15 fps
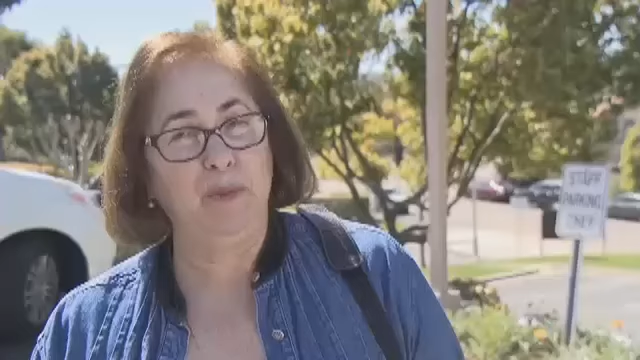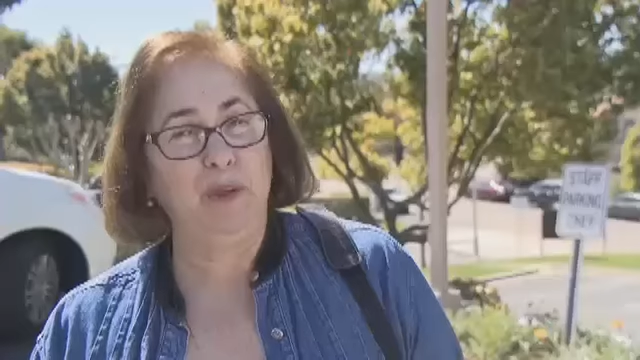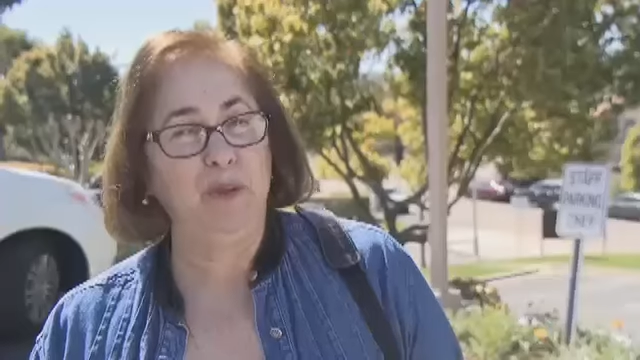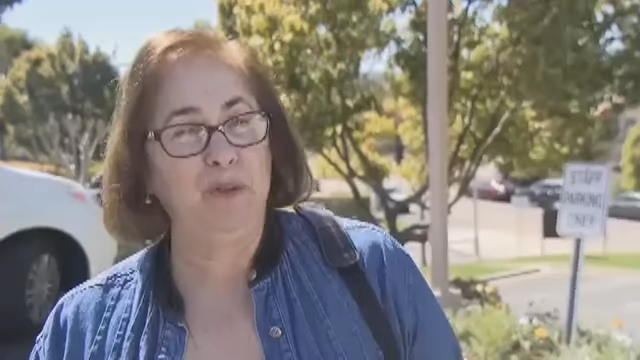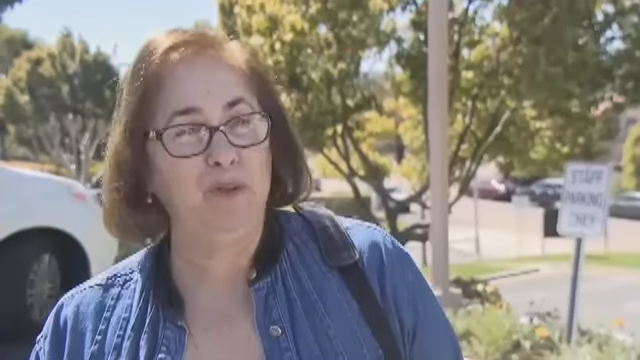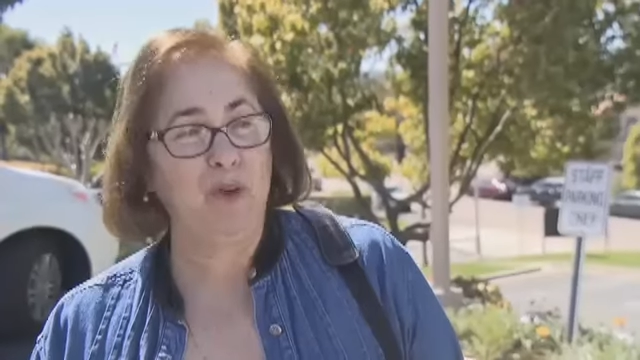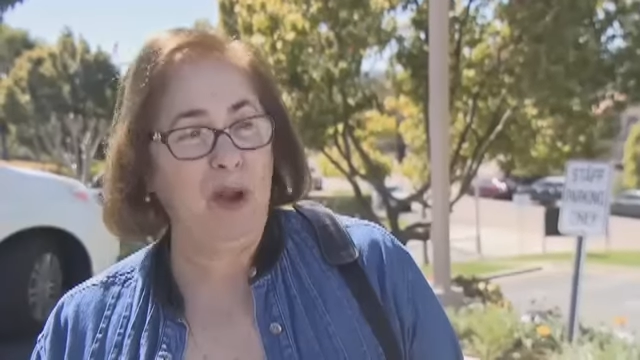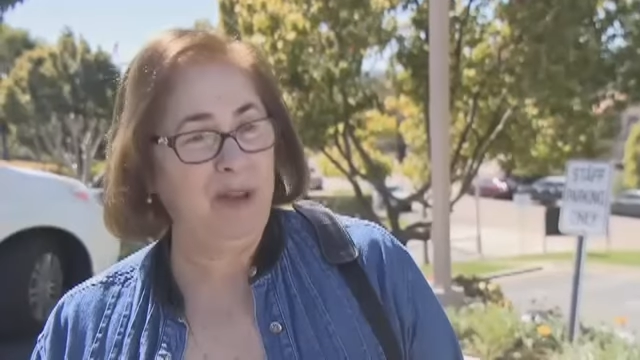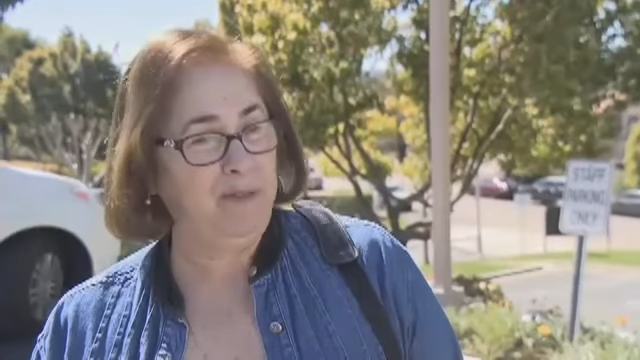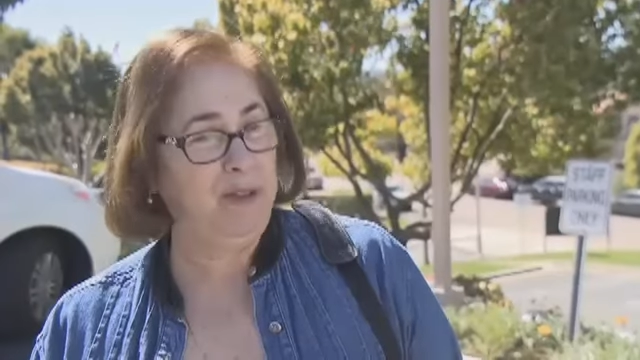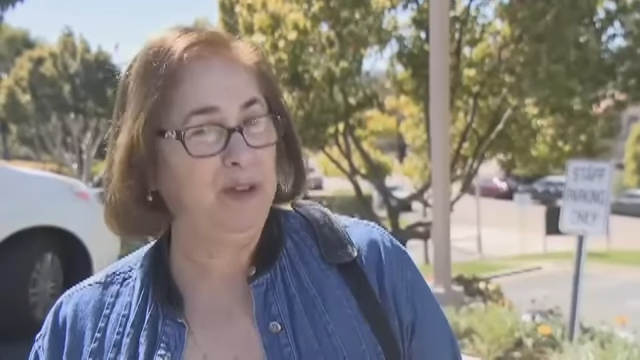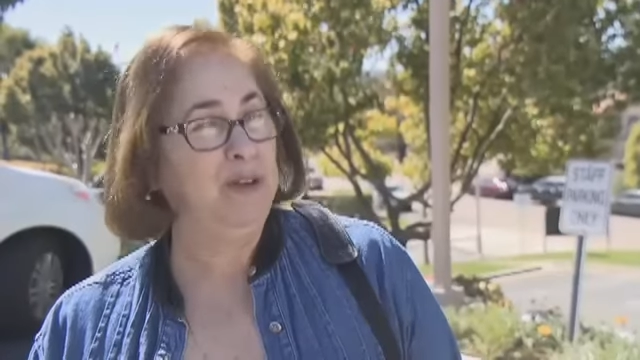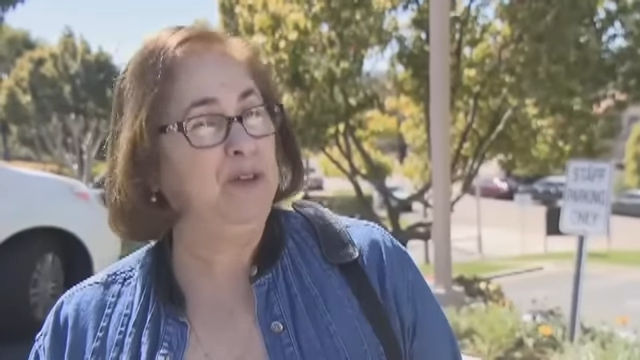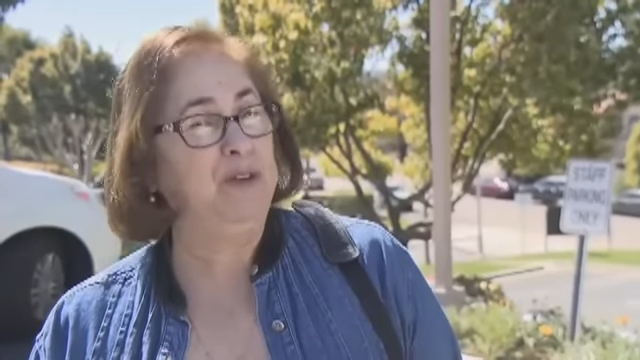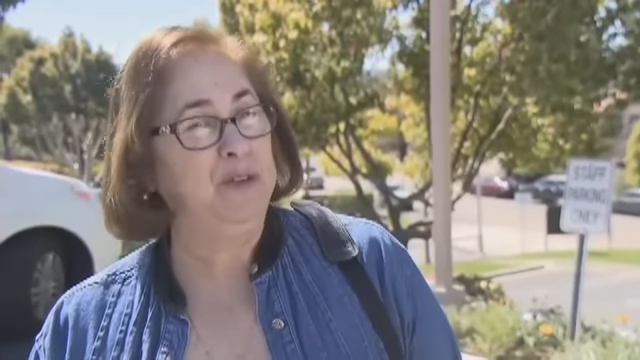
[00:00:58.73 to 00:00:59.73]
fellow church
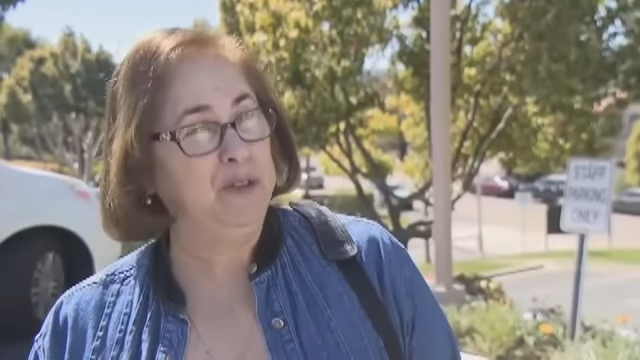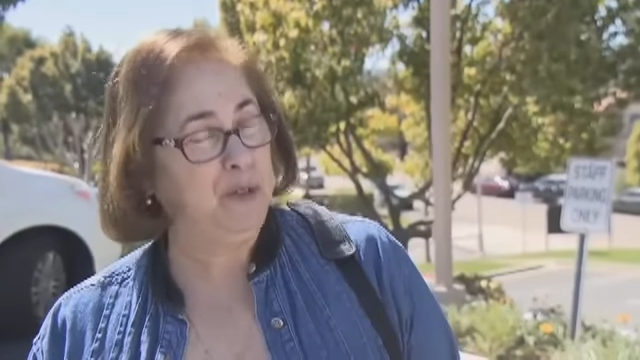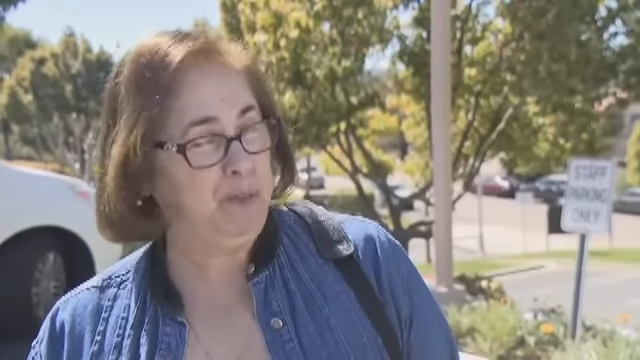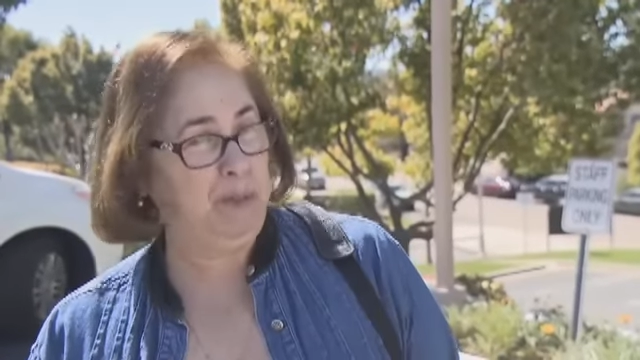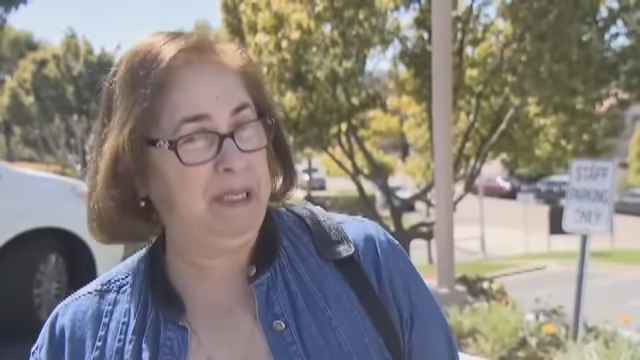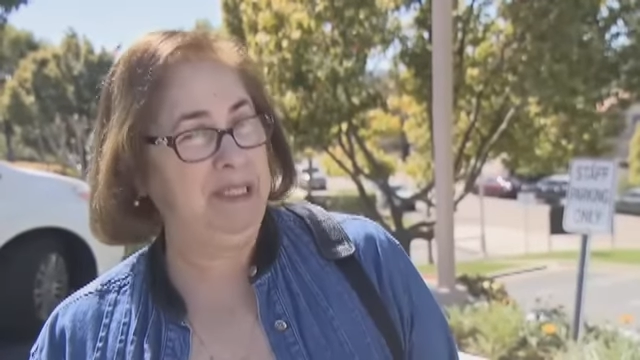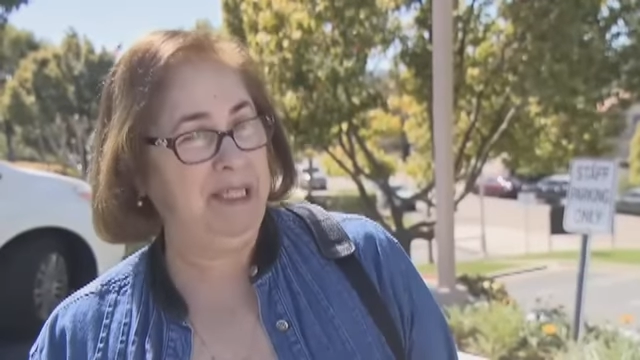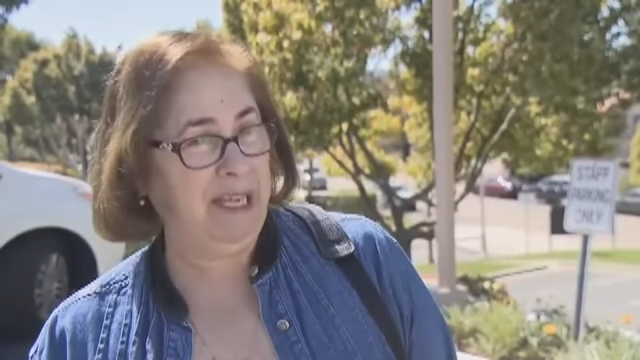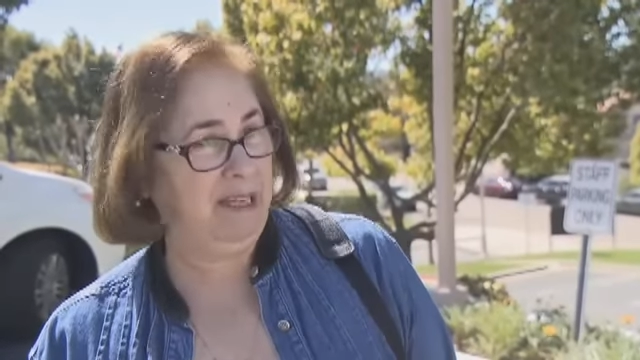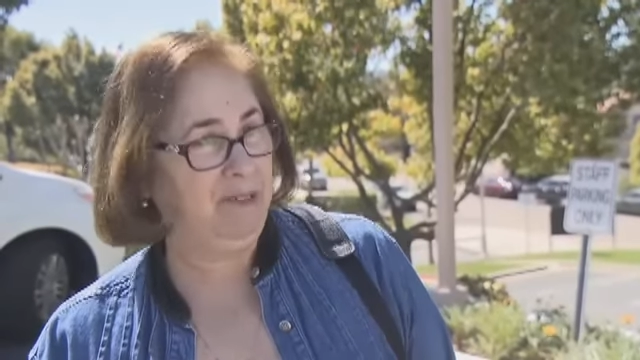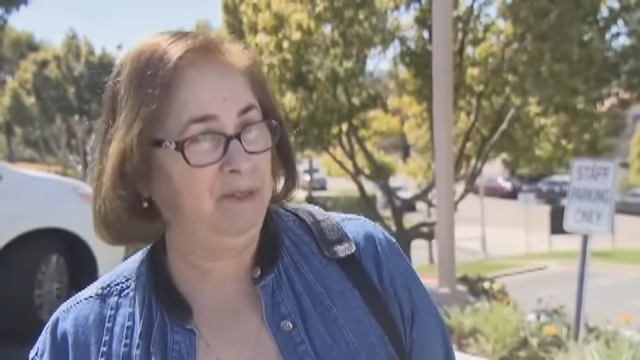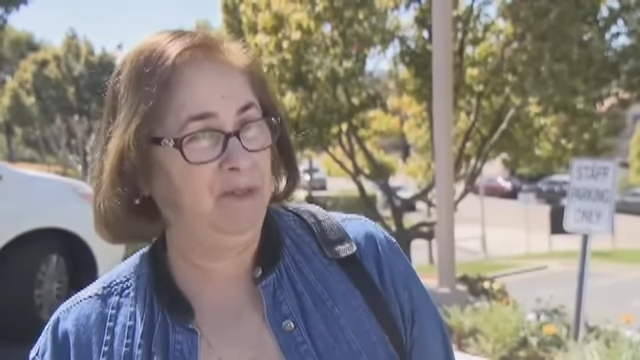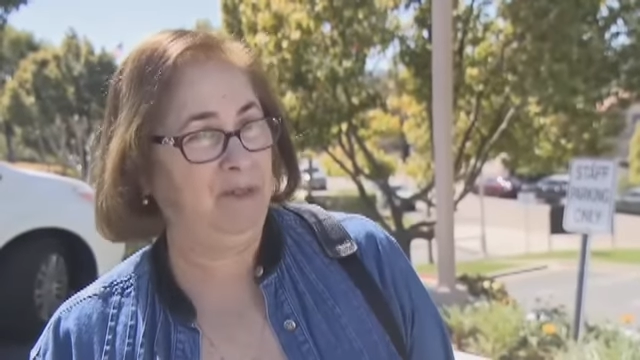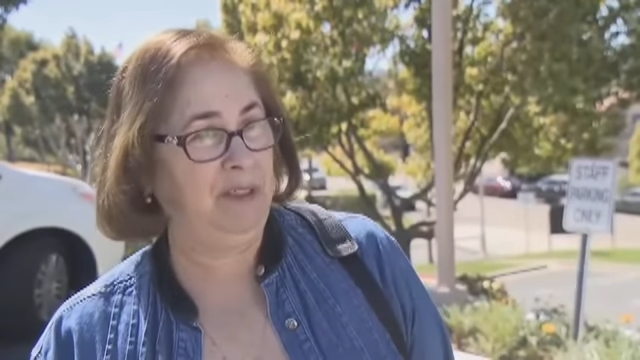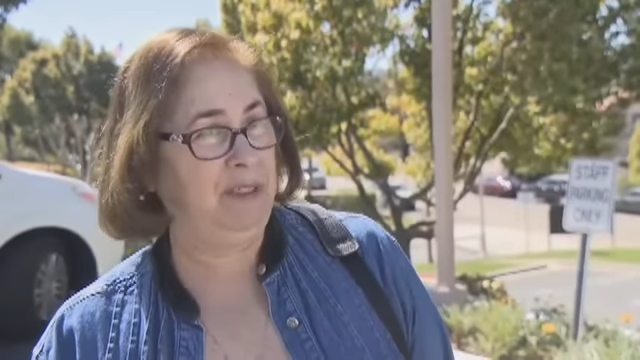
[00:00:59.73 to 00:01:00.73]
member Melanie
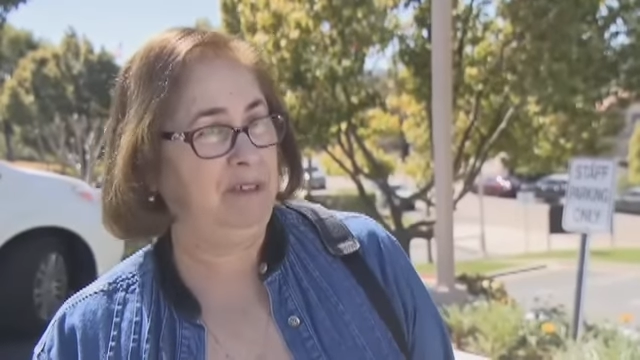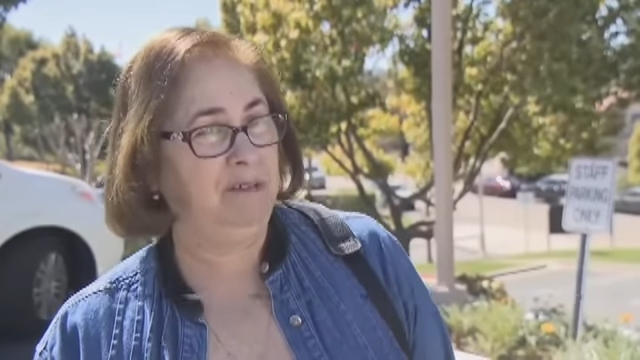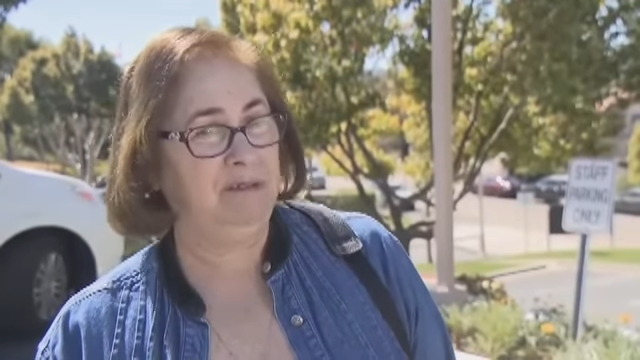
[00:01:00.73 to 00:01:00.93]
Applegate.